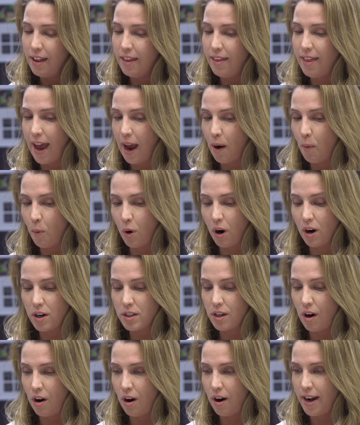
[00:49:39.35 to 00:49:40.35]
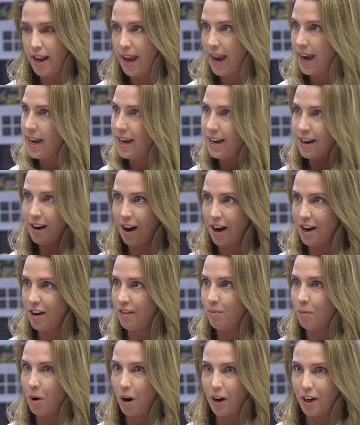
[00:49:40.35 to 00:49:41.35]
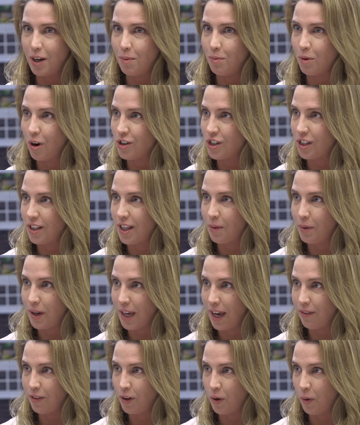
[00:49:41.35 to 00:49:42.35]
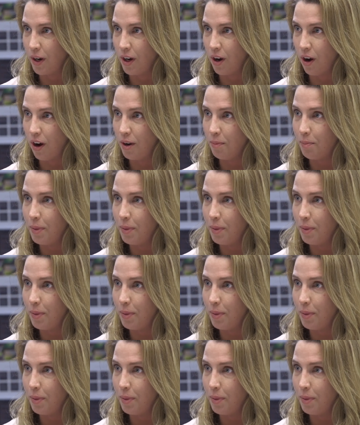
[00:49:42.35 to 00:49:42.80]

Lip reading: that works on any kind of marketing project that we have going on.